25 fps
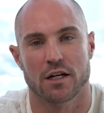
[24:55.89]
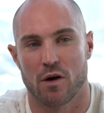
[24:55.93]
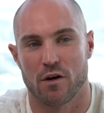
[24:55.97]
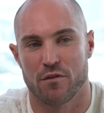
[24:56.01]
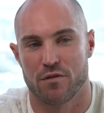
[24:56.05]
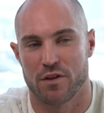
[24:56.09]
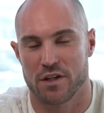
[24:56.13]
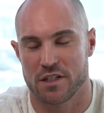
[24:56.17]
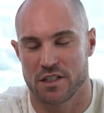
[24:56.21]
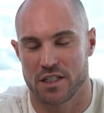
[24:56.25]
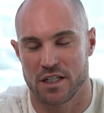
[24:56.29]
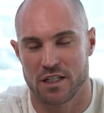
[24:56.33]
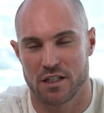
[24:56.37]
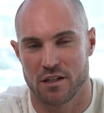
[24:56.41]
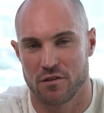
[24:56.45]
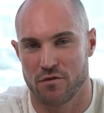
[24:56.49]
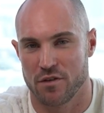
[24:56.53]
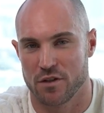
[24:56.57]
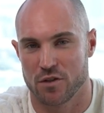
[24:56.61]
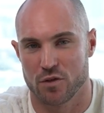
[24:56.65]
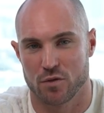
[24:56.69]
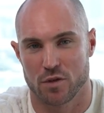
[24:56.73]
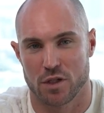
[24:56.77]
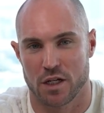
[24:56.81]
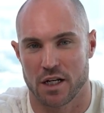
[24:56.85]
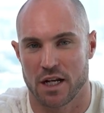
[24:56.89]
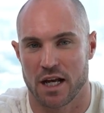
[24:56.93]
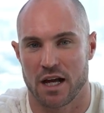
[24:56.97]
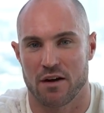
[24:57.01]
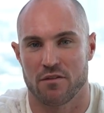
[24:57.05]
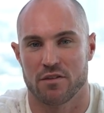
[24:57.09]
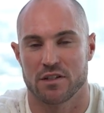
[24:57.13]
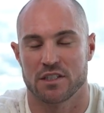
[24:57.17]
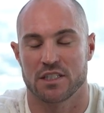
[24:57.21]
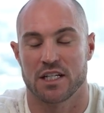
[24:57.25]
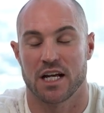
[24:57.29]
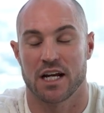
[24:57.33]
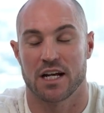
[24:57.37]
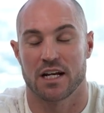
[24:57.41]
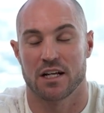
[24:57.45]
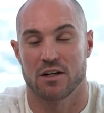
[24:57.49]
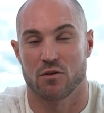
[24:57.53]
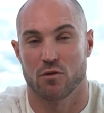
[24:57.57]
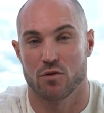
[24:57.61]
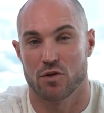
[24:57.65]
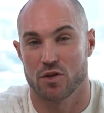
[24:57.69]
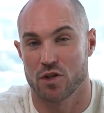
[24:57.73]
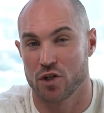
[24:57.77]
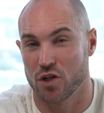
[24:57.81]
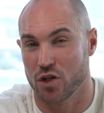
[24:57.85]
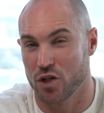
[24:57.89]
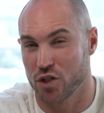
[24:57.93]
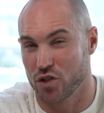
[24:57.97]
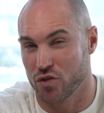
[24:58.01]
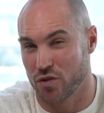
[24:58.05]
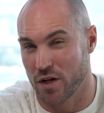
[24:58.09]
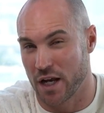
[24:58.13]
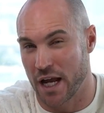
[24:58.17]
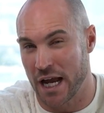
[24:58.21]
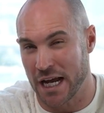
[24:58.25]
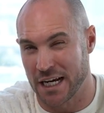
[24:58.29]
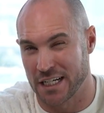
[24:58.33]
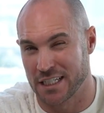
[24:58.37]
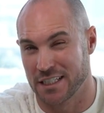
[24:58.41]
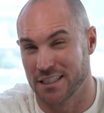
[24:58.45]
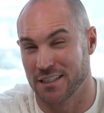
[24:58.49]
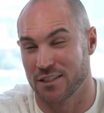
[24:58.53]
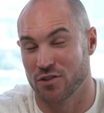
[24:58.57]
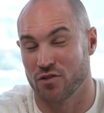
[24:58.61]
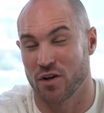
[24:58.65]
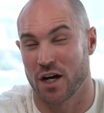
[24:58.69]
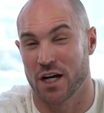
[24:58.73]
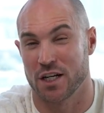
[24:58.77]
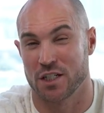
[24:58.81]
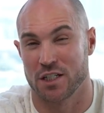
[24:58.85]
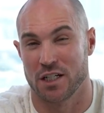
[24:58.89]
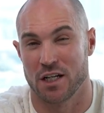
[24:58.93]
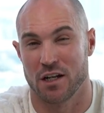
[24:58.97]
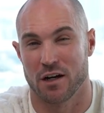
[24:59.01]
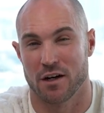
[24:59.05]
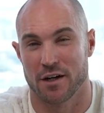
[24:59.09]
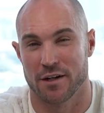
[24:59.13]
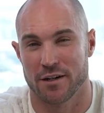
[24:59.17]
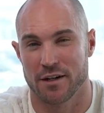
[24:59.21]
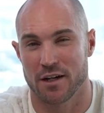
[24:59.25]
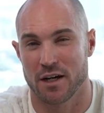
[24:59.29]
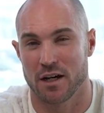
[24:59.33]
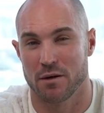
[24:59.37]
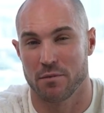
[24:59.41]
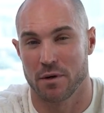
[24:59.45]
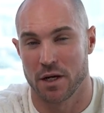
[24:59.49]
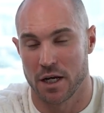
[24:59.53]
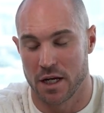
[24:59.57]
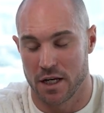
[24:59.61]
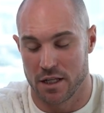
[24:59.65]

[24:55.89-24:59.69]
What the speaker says: Well, if this individual didn't have a second or tertiary exit strategy lined up,